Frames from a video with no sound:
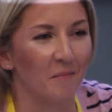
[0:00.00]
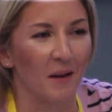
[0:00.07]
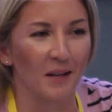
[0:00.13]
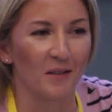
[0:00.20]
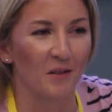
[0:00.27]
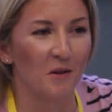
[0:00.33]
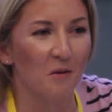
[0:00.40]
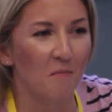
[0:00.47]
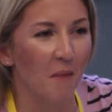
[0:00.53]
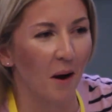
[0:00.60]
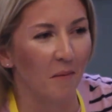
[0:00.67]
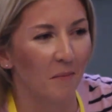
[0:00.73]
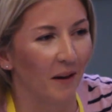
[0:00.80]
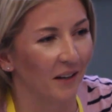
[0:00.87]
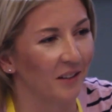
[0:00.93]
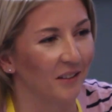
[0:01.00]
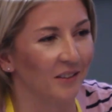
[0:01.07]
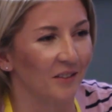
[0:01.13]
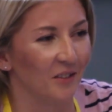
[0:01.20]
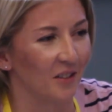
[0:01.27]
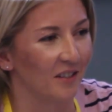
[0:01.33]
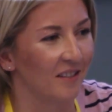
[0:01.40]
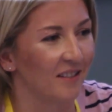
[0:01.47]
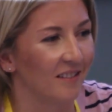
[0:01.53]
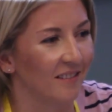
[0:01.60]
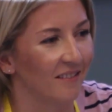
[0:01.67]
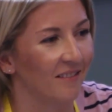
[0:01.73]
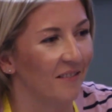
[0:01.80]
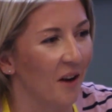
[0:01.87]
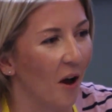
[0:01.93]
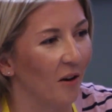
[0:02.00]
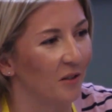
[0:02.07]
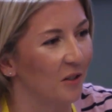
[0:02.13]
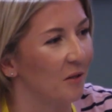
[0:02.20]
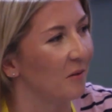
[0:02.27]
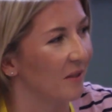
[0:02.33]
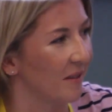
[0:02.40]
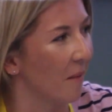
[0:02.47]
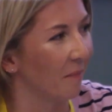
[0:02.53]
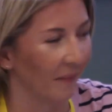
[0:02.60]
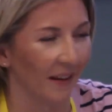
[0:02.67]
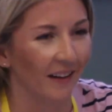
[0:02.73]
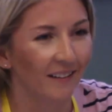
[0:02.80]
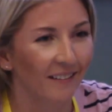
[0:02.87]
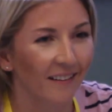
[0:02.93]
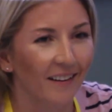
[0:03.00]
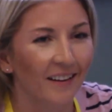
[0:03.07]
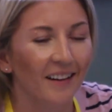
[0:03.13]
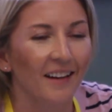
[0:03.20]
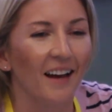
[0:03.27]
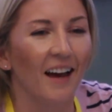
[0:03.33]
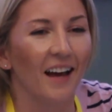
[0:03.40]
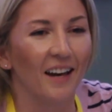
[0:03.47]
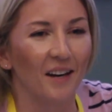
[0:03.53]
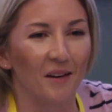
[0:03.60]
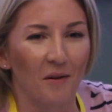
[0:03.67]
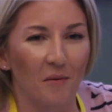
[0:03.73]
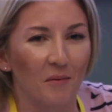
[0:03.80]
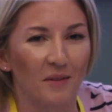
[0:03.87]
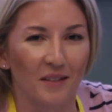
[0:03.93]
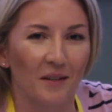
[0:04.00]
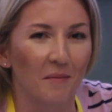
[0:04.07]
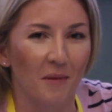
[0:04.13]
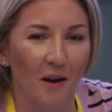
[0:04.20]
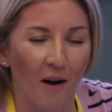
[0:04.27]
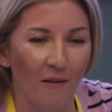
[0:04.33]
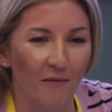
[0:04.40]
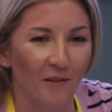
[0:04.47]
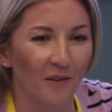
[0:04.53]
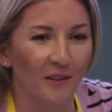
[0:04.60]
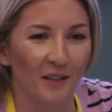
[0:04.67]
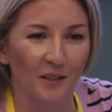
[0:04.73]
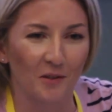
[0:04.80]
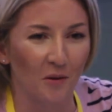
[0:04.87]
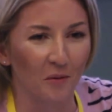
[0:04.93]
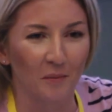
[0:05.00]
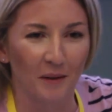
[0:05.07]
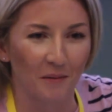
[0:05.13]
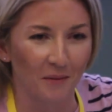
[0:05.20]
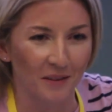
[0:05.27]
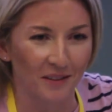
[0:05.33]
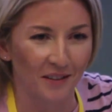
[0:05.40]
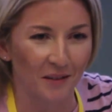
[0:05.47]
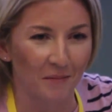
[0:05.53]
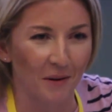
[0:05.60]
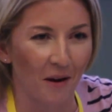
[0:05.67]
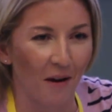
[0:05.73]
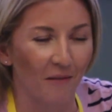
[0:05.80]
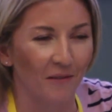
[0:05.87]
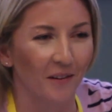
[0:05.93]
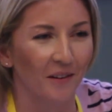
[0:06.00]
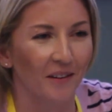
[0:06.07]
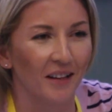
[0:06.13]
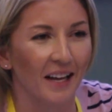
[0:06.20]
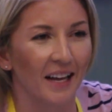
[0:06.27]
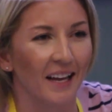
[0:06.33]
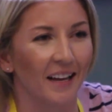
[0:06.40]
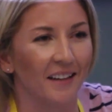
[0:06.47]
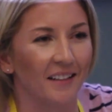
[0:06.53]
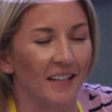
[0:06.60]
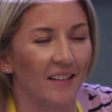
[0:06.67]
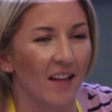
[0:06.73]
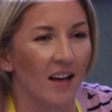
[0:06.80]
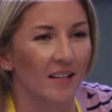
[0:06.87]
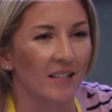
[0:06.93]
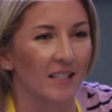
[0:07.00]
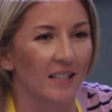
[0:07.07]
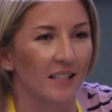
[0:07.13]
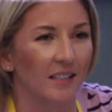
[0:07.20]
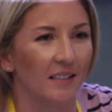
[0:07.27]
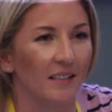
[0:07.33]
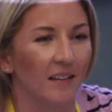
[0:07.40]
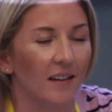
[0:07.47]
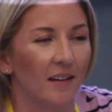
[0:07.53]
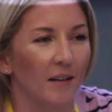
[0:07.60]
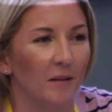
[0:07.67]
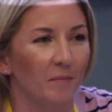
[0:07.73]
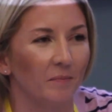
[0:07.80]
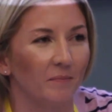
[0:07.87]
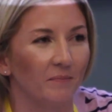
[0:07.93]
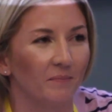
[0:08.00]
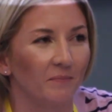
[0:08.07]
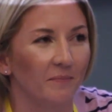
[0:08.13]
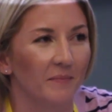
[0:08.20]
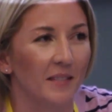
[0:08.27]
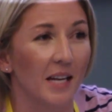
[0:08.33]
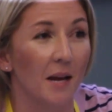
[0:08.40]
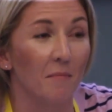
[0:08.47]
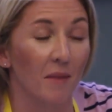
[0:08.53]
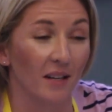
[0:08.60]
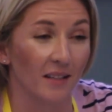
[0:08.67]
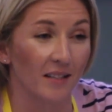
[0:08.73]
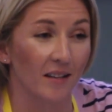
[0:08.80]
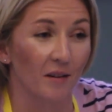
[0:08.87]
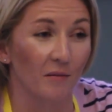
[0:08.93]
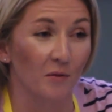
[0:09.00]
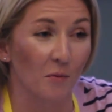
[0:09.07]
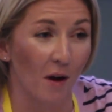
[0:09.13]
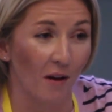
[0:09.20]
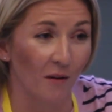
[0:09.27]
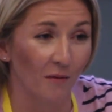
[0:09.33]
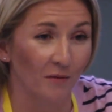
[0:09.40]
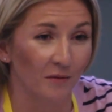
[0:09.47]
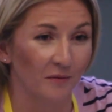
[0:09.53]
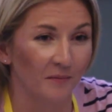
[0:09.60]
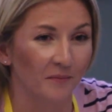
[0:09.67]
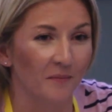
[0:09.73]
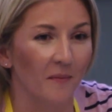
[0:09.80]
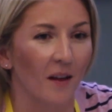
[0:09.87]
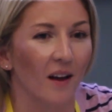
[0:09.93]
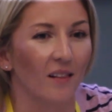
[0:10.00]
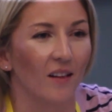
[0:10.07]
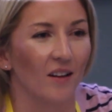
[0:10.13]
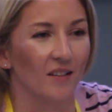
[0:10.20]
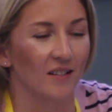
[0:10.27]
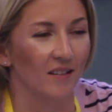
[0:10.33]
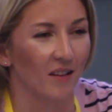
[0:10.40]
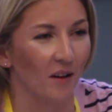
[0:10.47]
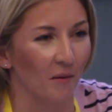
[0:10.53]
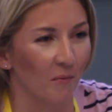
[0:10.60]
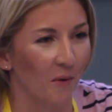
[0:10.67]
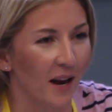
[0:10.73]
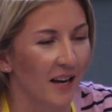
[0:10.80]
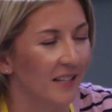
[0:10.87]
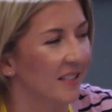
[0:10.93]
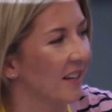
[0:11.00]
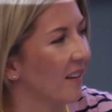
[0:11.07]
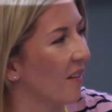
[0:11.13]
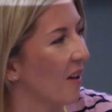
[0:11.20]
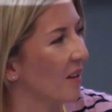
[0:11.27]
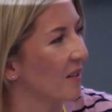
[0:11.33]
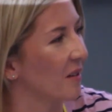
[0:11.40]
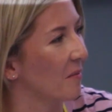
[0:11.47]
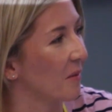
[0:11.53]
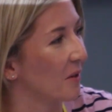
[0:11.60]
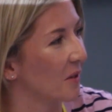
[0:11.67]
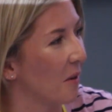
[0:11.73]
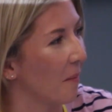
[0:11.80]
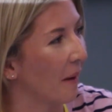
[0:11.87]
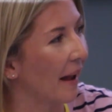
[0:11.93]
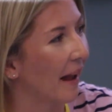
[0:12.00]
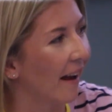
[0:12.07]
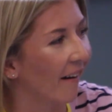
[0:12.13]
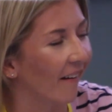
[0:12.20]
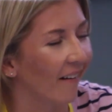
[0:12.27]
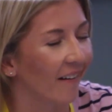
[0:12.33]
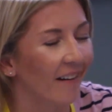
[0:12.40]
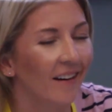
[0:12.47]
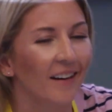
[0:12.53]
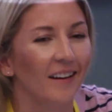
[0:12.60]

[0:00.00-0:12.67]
As a new mom, I couldn't just not do something. And I knew it was going to be awful, and they told me it was going to be awful, and I lasted 10 months out of 12. I lost a lot of weight. I lost almost all my hair.